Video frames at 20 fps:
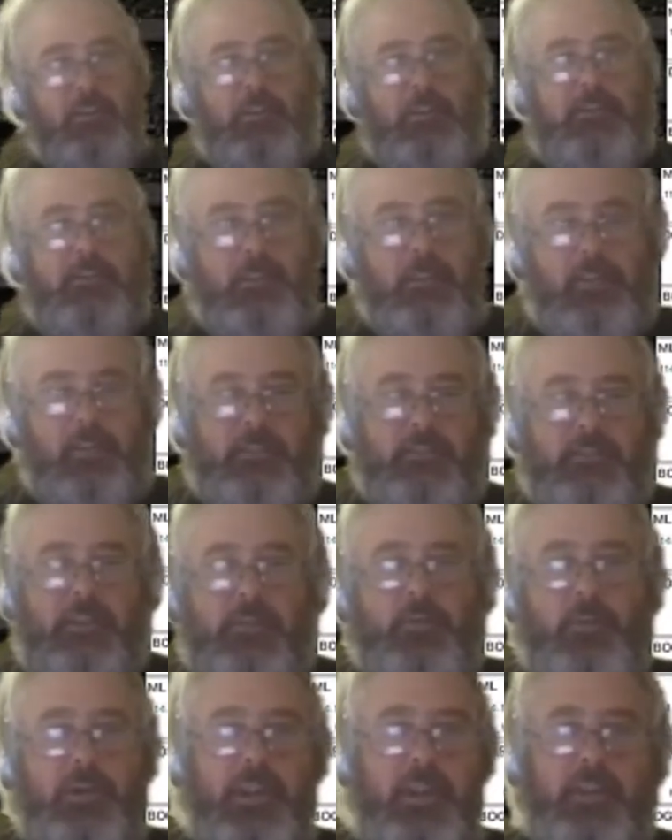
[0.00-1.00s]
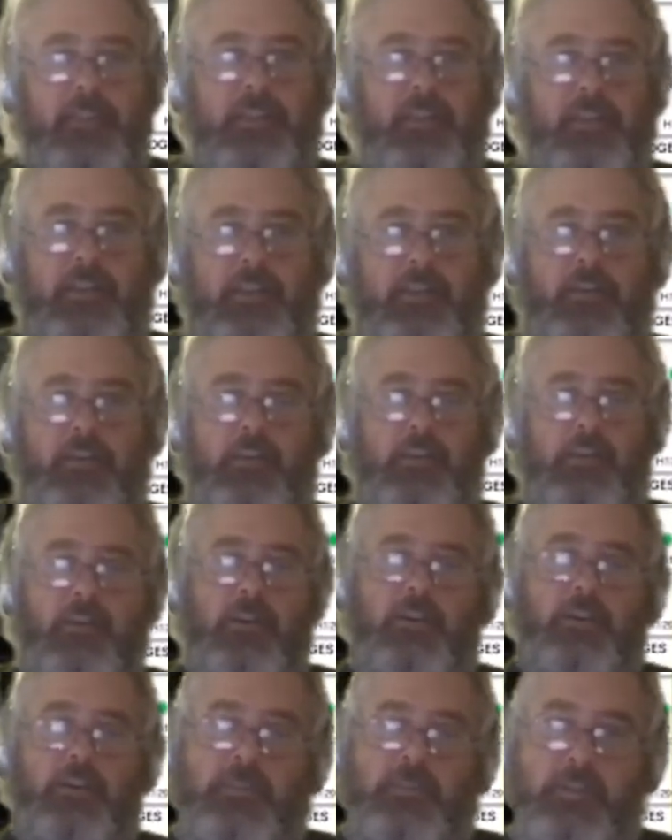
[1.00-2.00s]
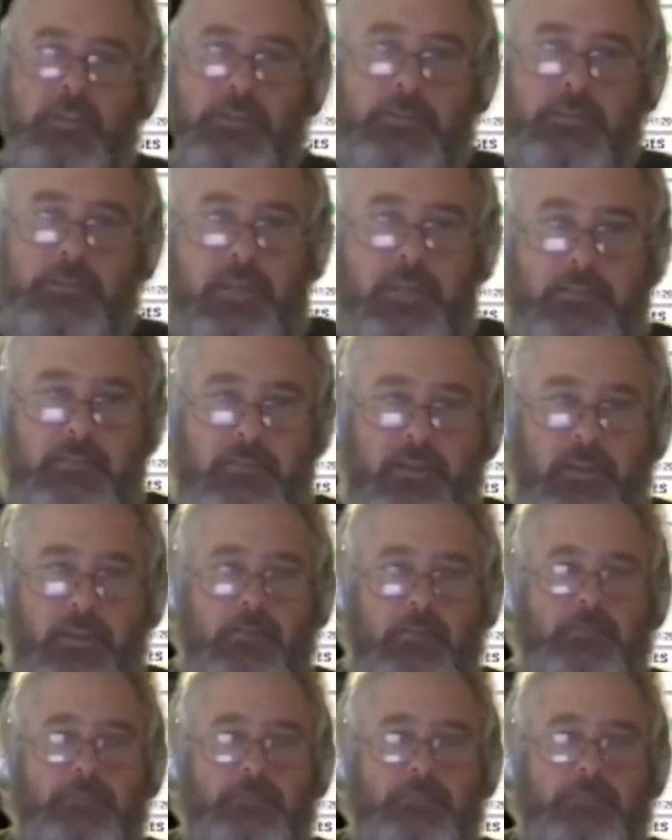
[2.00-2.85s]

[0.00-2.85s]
you can see one out there over East Sale.